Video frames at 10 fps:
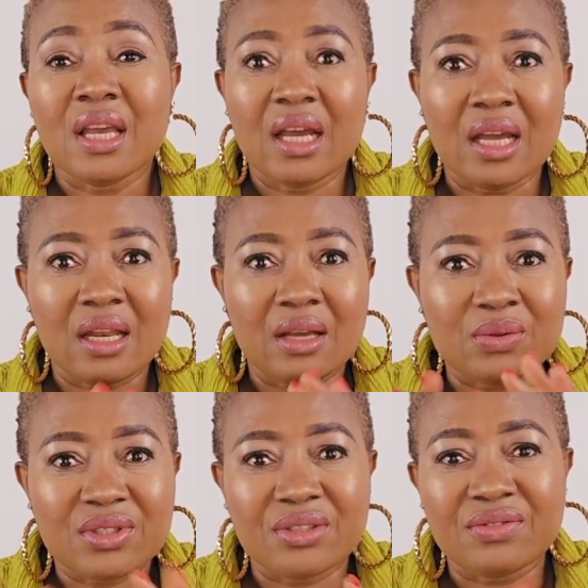and I
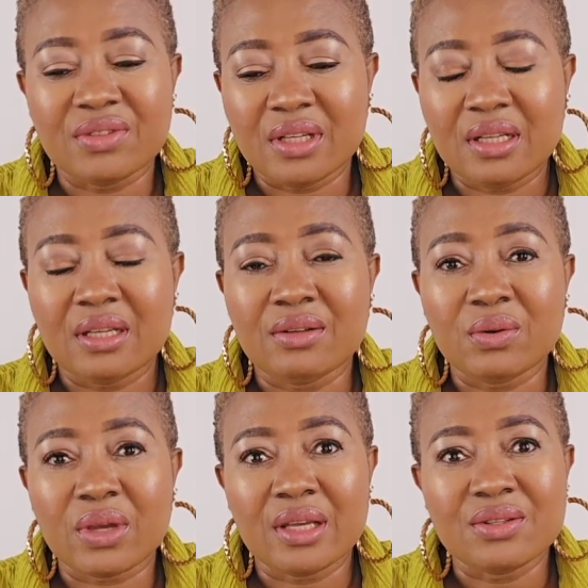will definitely
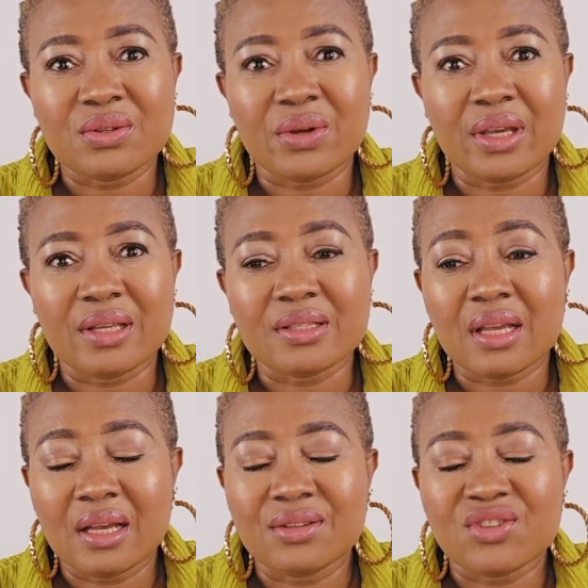look into it
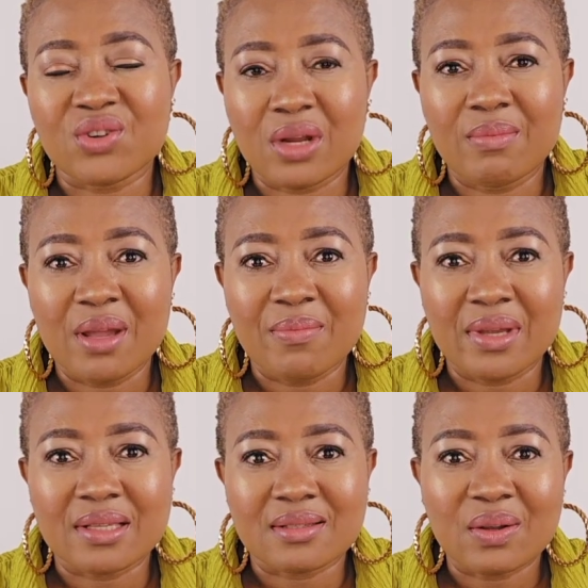and try my
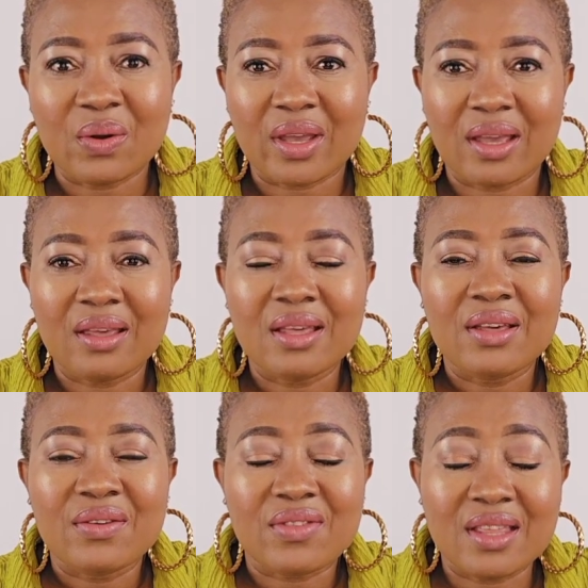best. Okay,
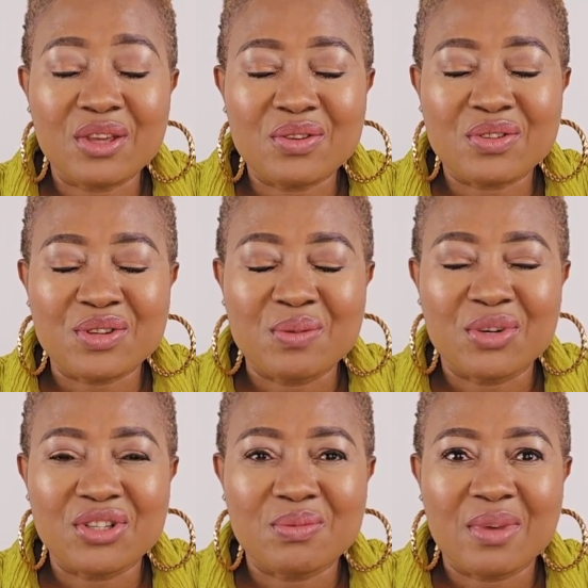thank you so
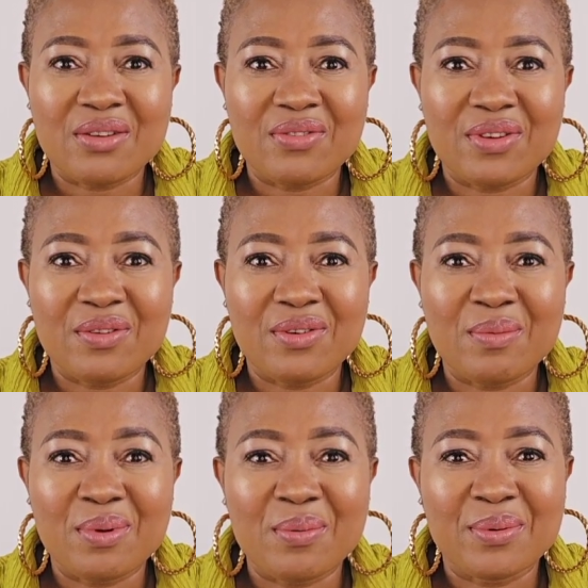much, my
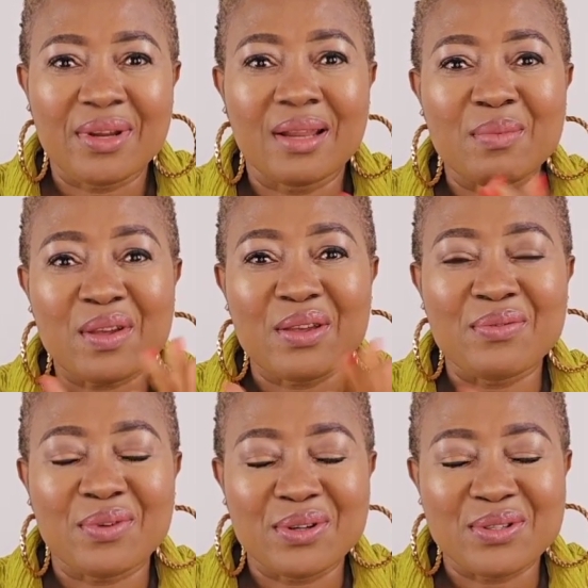favorite people, and I'm looking
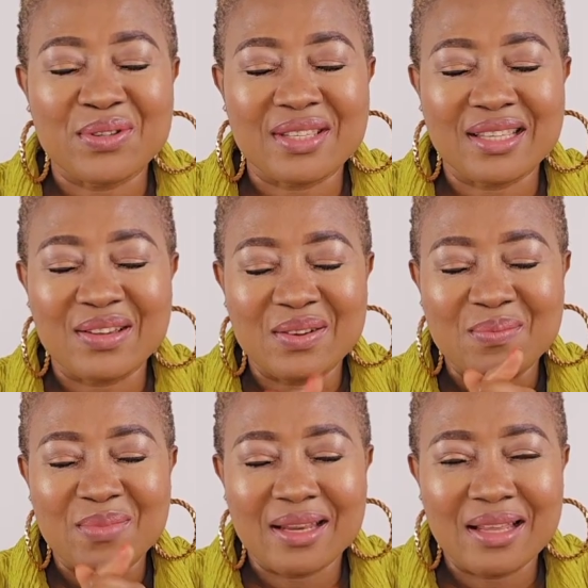forward to seeing you in
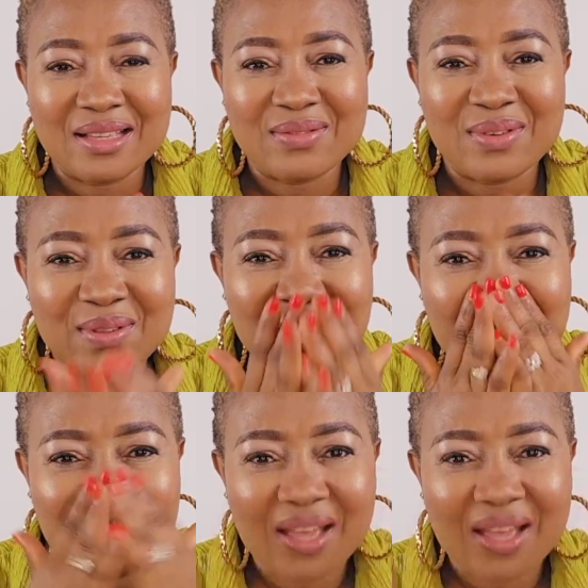my next video.